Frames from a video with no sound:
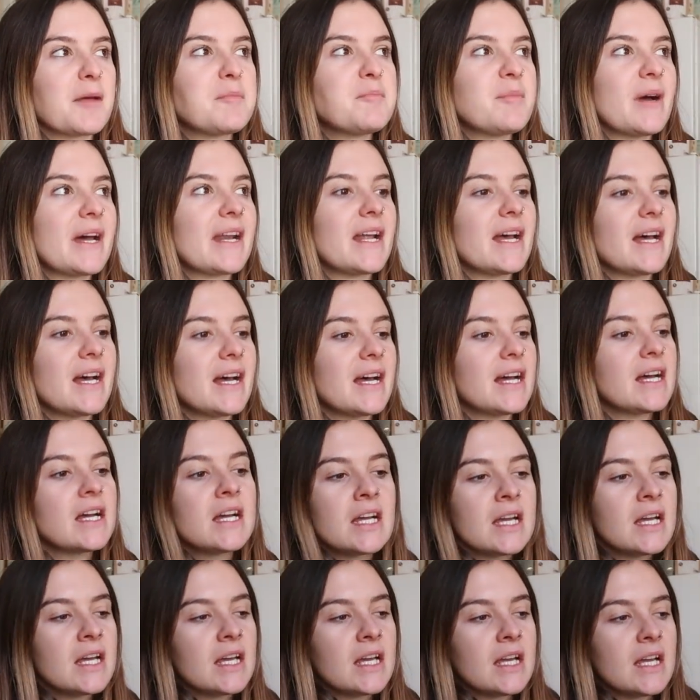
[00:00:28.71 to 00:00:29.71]

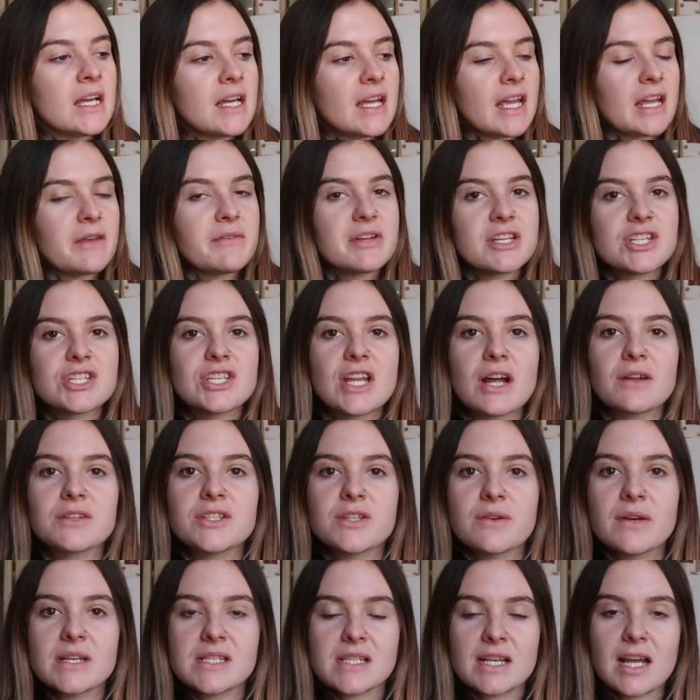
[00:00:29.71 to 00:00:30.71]
But he reached out
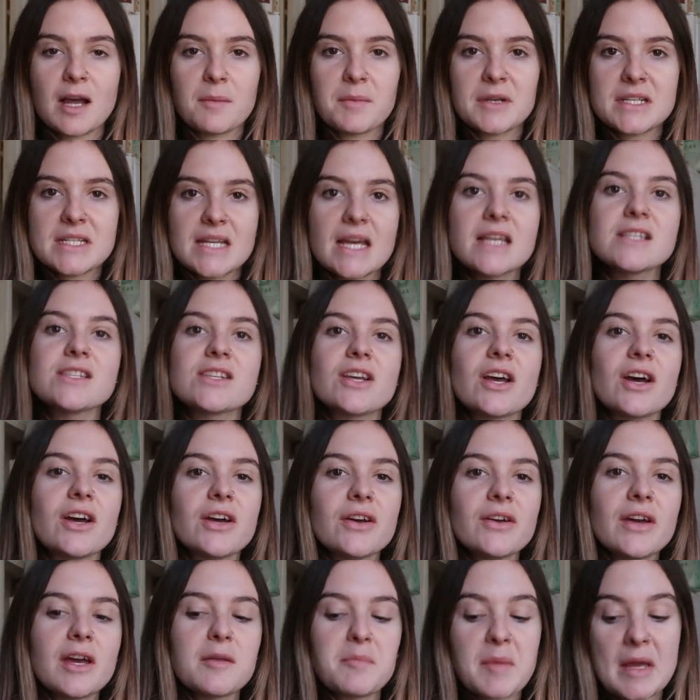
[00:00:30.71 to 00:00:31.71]
to us a couple of days ago
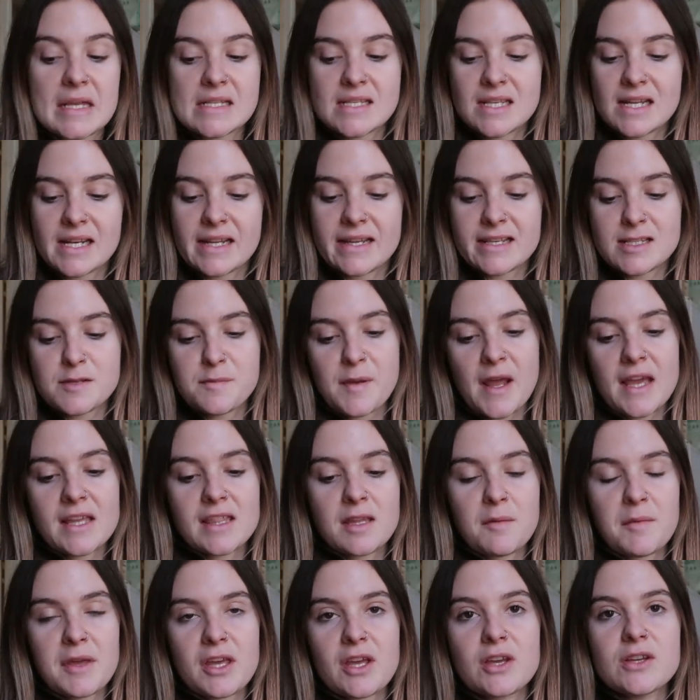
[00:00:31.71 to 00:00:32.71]
and basically explained
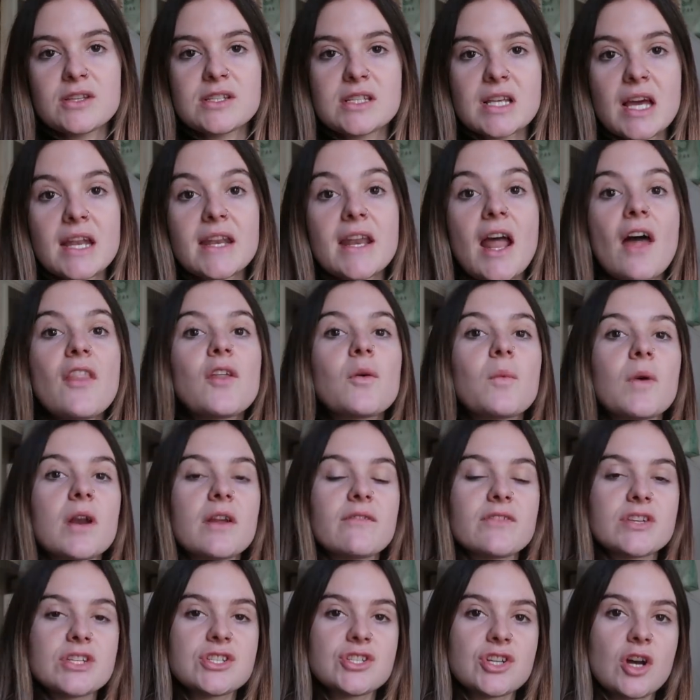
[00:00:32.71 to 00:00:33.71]
that because another one
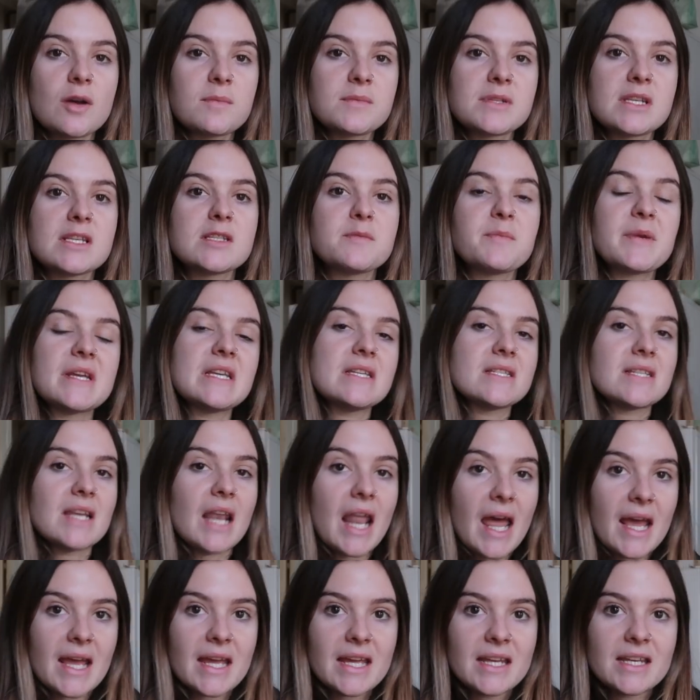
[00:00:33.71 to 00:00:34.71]
of his jobs has been
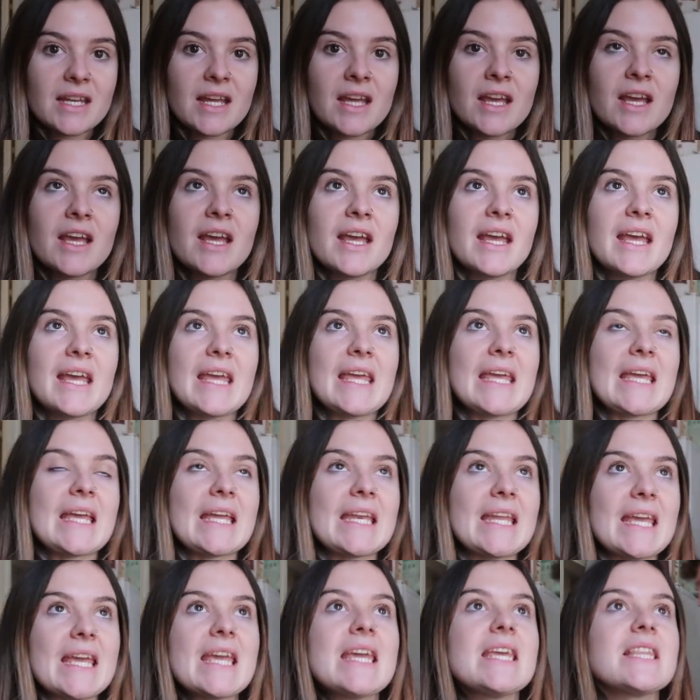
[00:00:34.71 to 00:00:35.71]
delayed, he
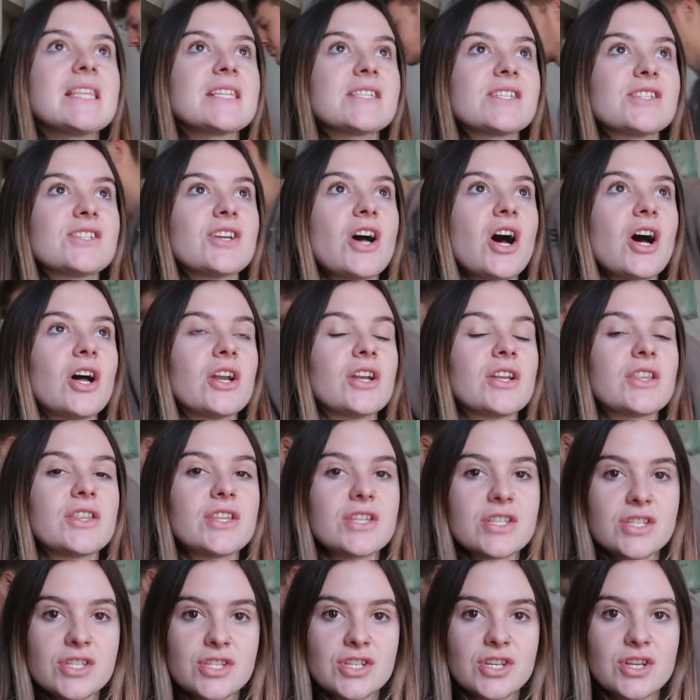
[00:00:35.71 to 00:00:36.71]
can either start
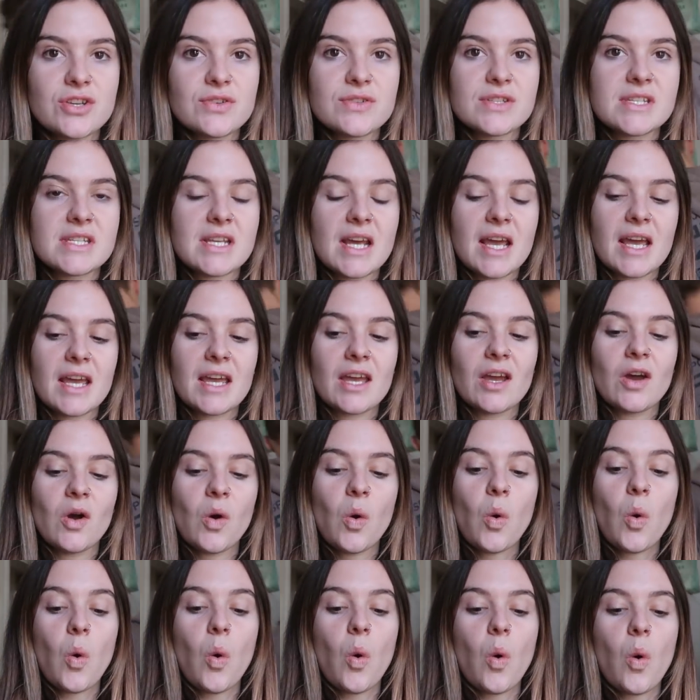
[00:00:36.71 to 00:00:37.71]
this Tuesday
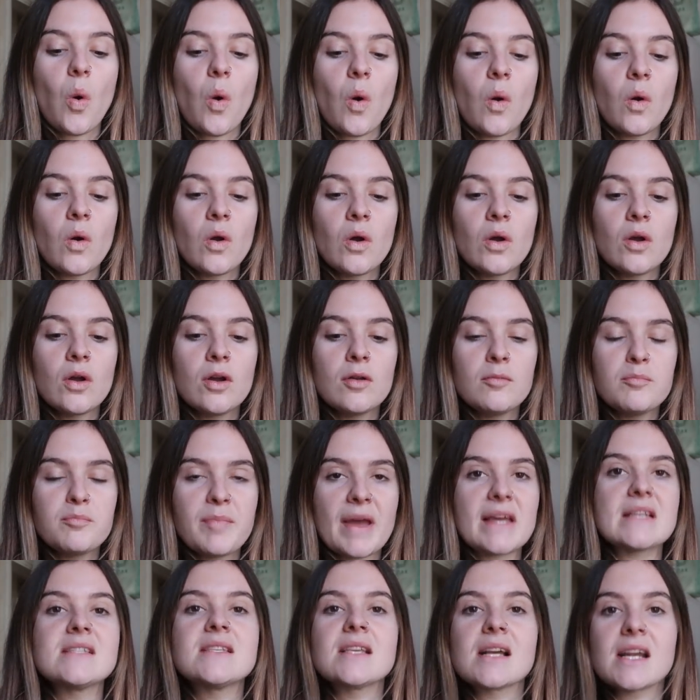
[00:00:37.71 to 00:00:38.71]
or
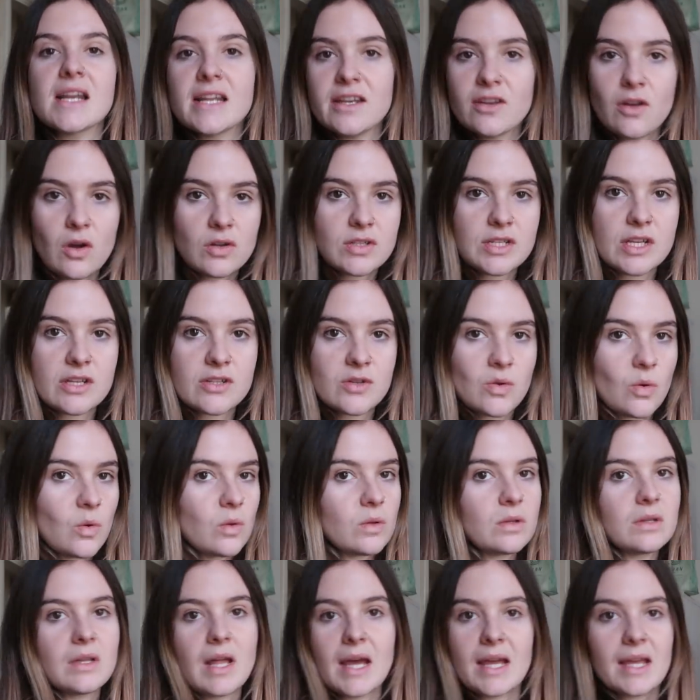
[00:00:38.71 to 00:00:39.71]
basically not at
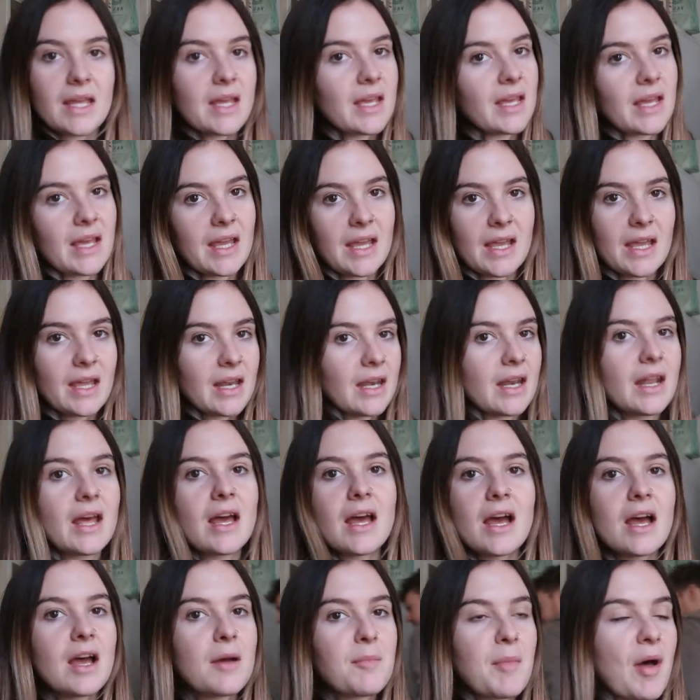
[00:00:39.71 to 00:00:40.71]
all, like in
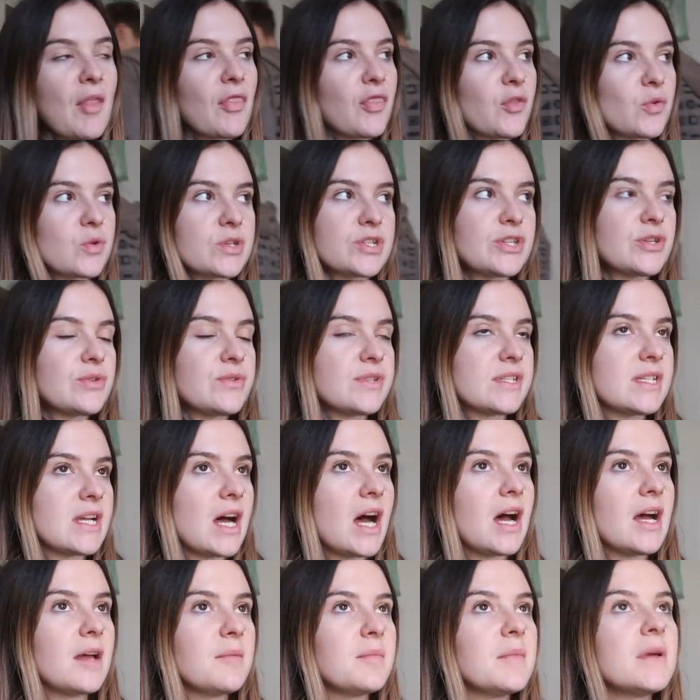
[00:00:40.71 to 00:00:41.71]
a month or two's
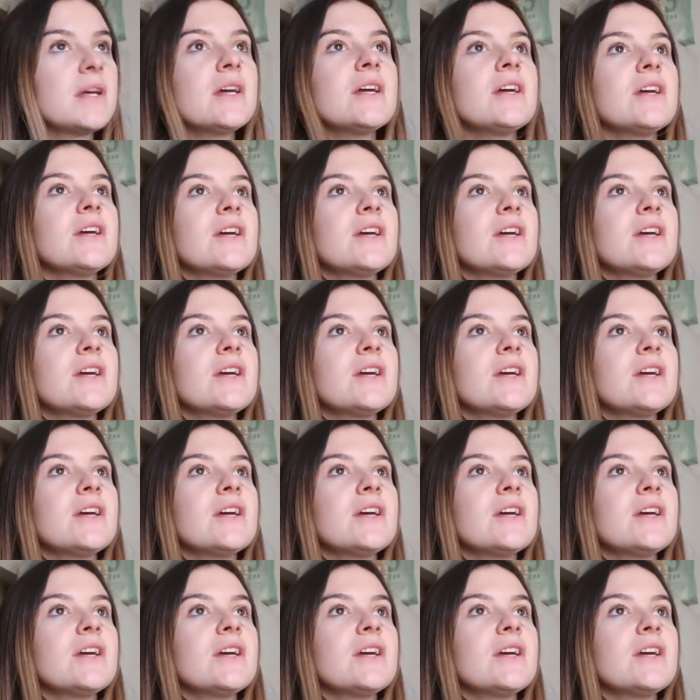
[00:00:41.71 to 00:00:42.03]
time.